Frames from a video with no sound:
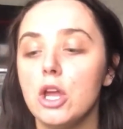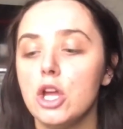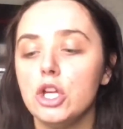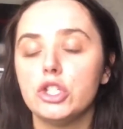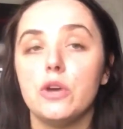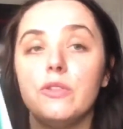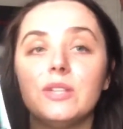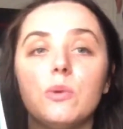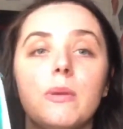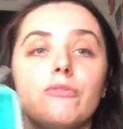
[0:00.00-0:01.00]
So
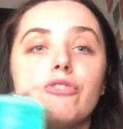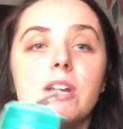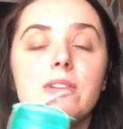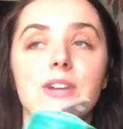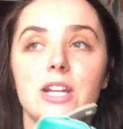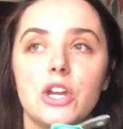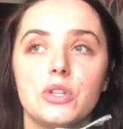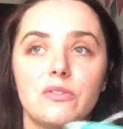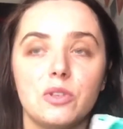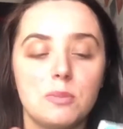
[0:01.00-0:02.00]
this will be really, really
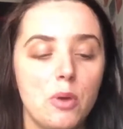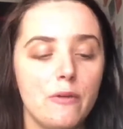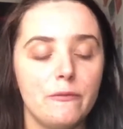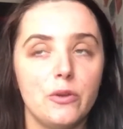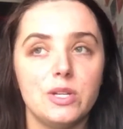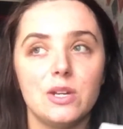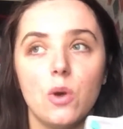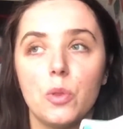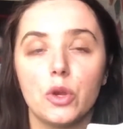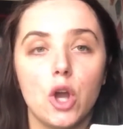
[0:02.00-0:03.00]
useful to put food in
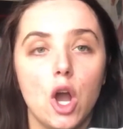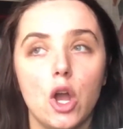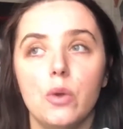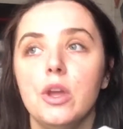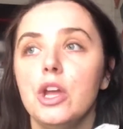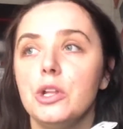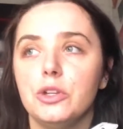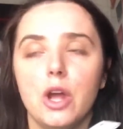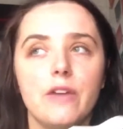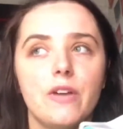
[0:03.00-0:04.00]
on the go. You
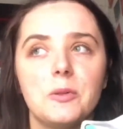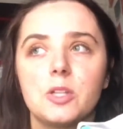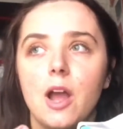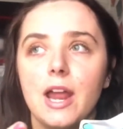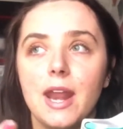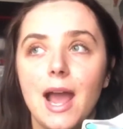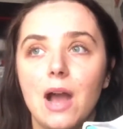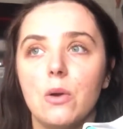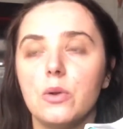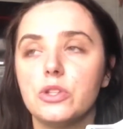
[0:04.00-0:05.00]
know, if I was going
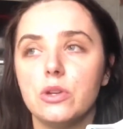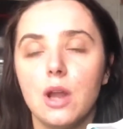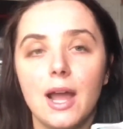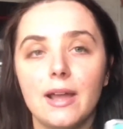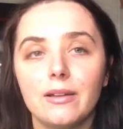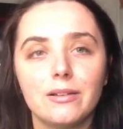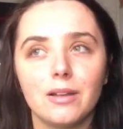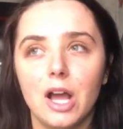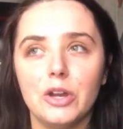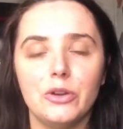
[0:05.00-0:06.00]
out to like,
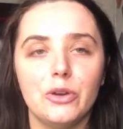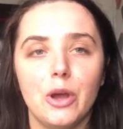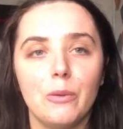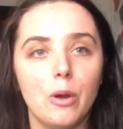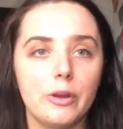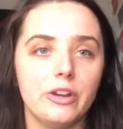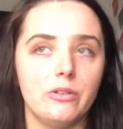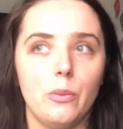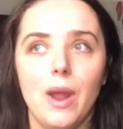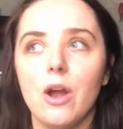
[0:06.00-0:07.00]
I don't
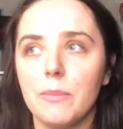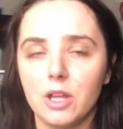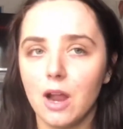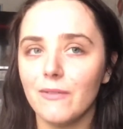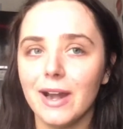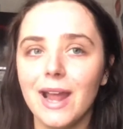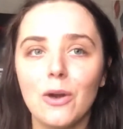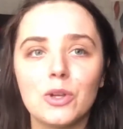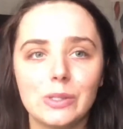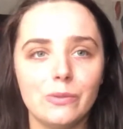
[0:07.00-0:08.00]
know where I'd be going right now
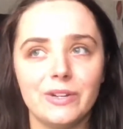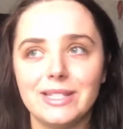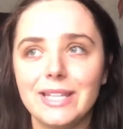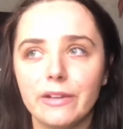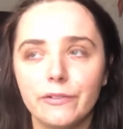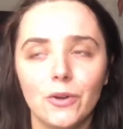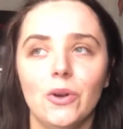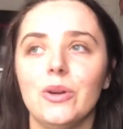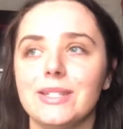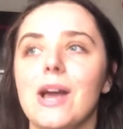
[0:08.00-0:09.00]
because we're in tier 4
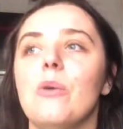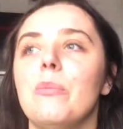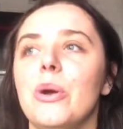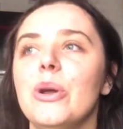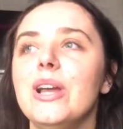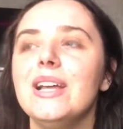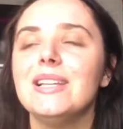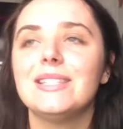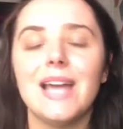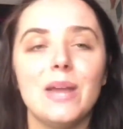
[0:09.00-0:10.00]
lockdown, but
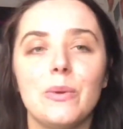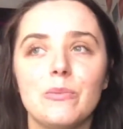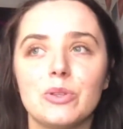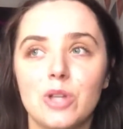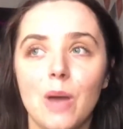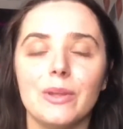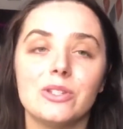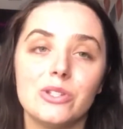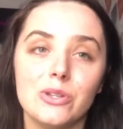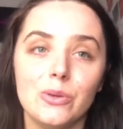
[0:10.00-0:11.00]
say we was going
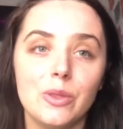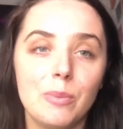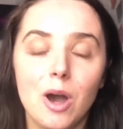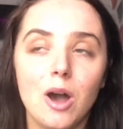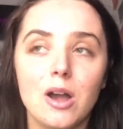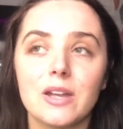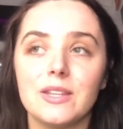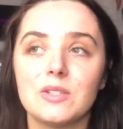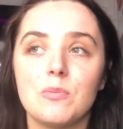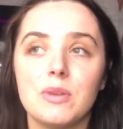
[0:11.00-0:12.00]
to the park,
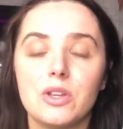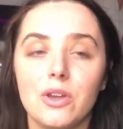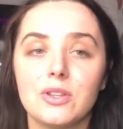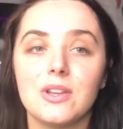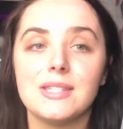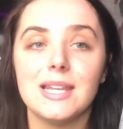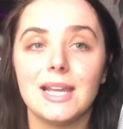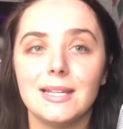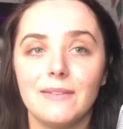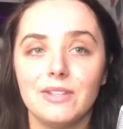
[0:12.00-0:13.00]
this would be good because then he
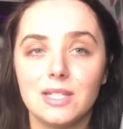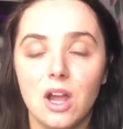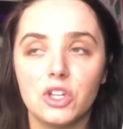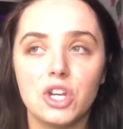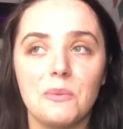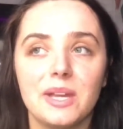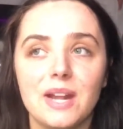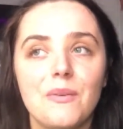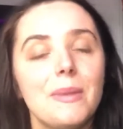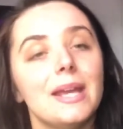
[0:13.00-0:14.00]
could have his lunch, like we could
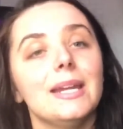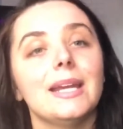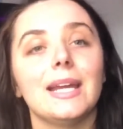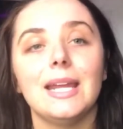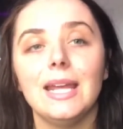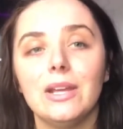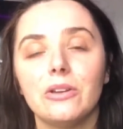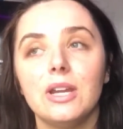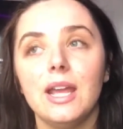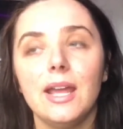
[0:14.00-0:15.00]
have a picnic and he
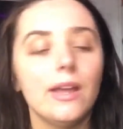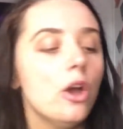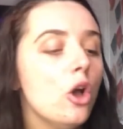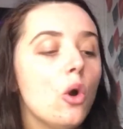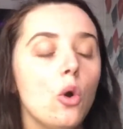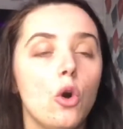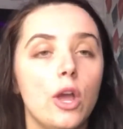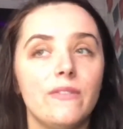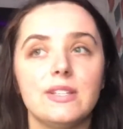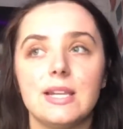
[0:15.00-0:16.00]
could eat. Or
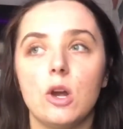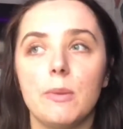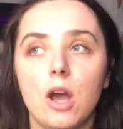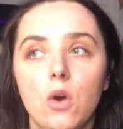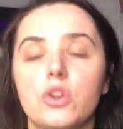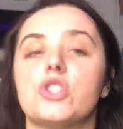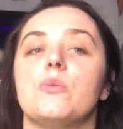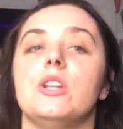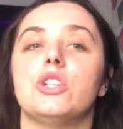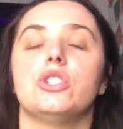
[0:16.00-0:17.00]
if he's a little bit older, so
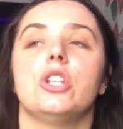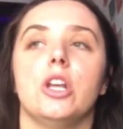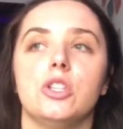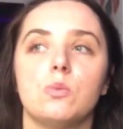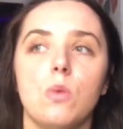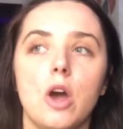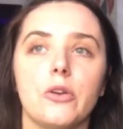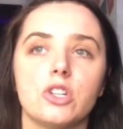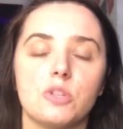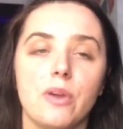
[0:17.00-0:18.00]
when he just turns one
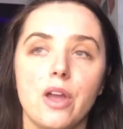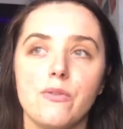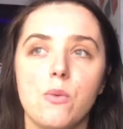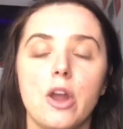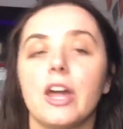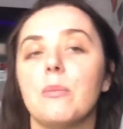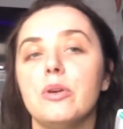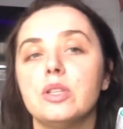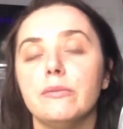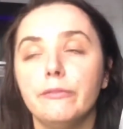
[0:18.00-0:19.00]
or just a bit over one, I could
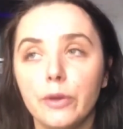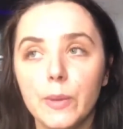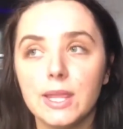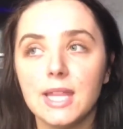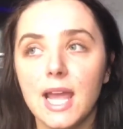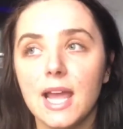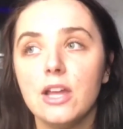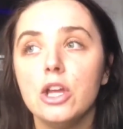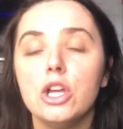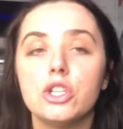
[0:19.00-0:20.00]
put some fruit in there.
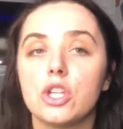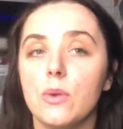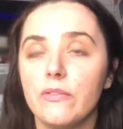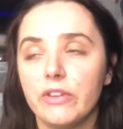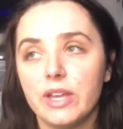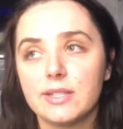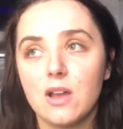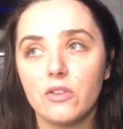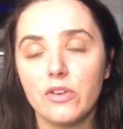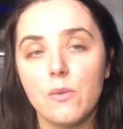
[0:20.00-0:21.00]
So if he is
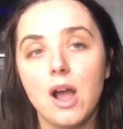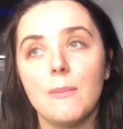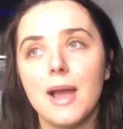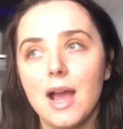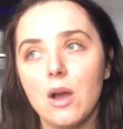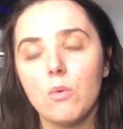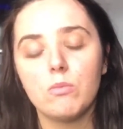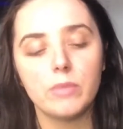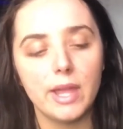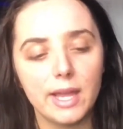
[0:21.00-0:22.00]
hungry while I'm out,
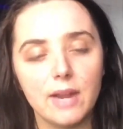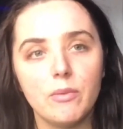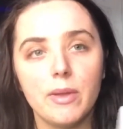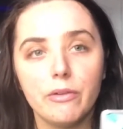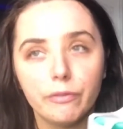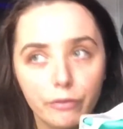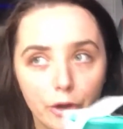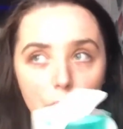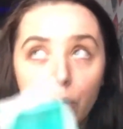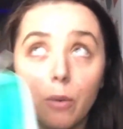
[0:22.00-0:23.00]
he can have a bit of
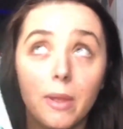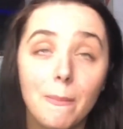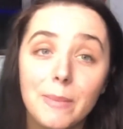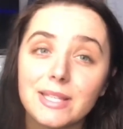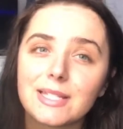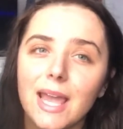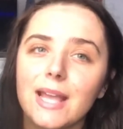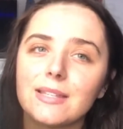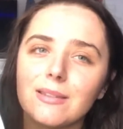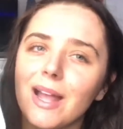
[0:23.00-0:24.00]
fruit or a bit of
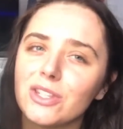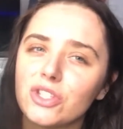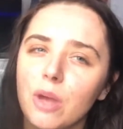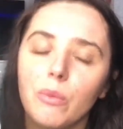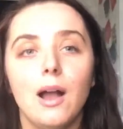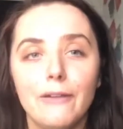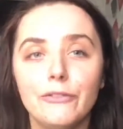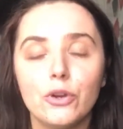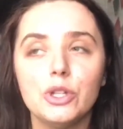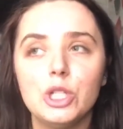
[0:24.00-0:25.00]
biscuits and so on. I
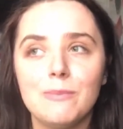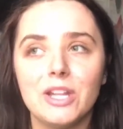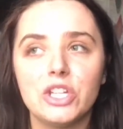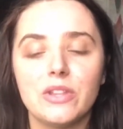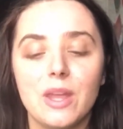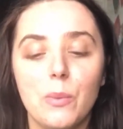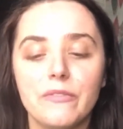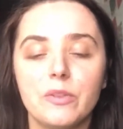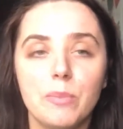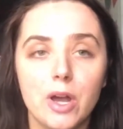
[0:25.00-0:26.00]
forgot to mention that
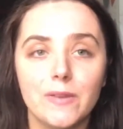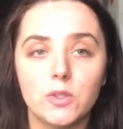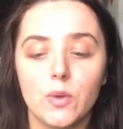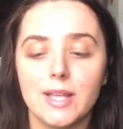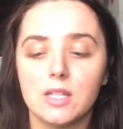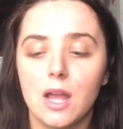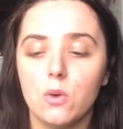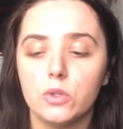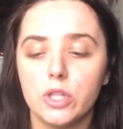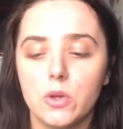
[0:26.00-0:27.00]
with the bath toys, I
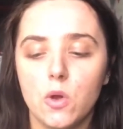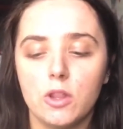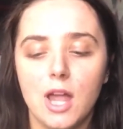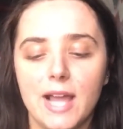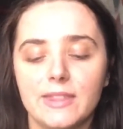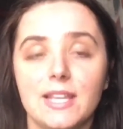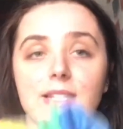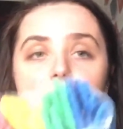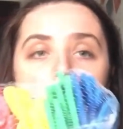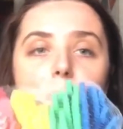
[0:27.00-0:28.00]
also got like
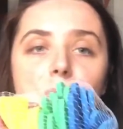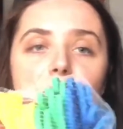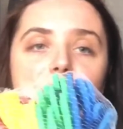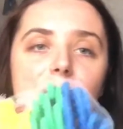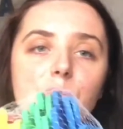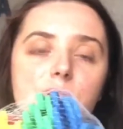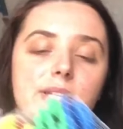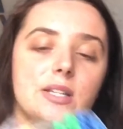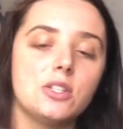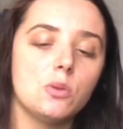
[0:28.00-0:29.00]
these numbers that will
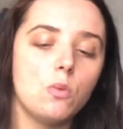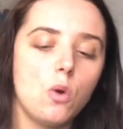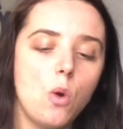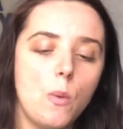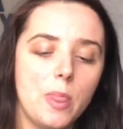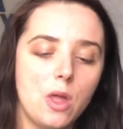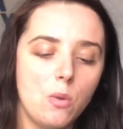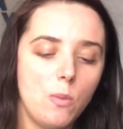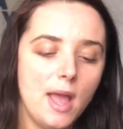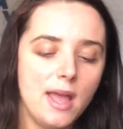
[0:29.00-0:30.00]
stick to the wall when they're
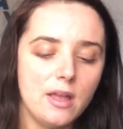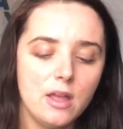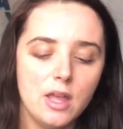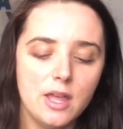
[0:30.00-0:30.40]
wet.